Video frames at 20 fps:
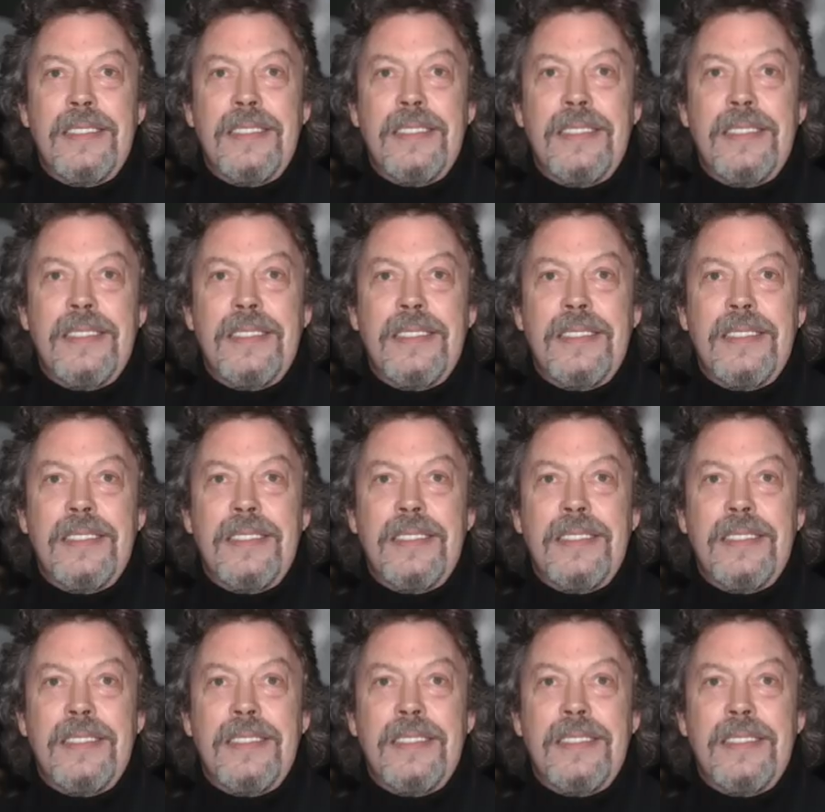
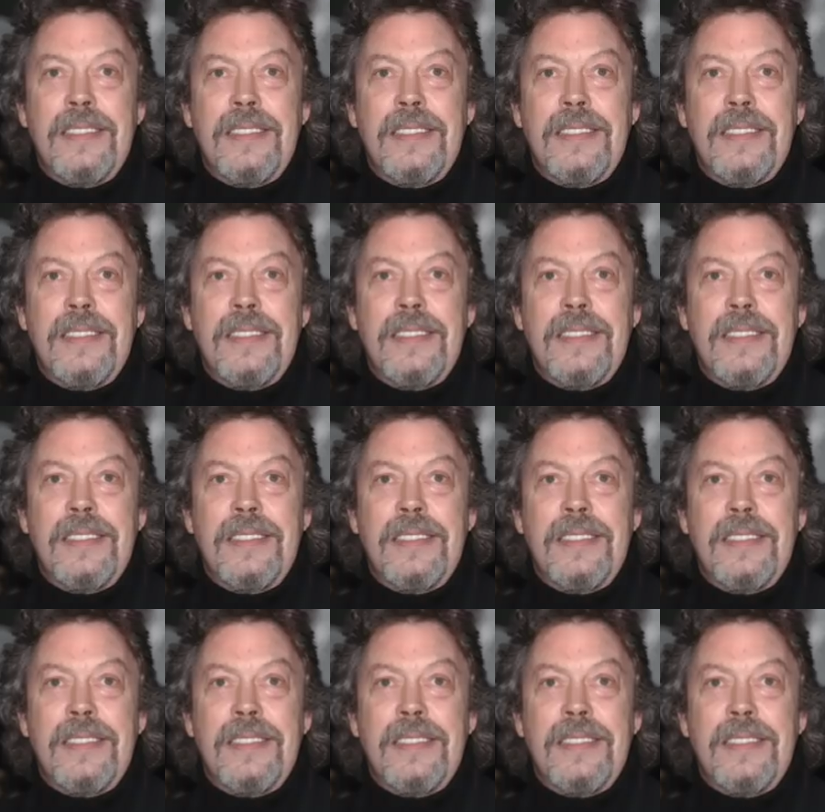
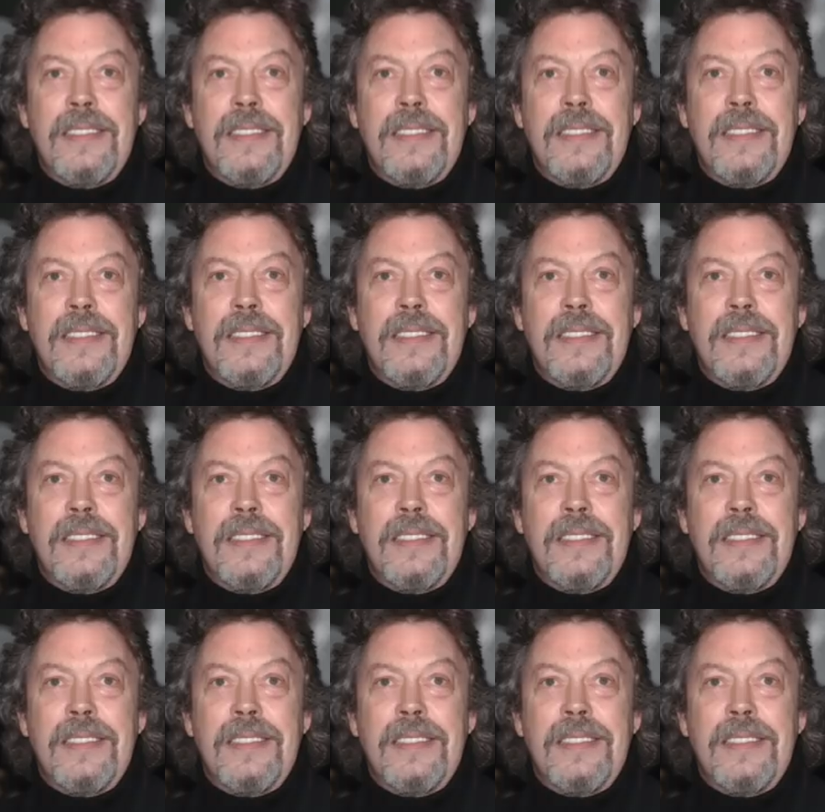The person shown says nothing.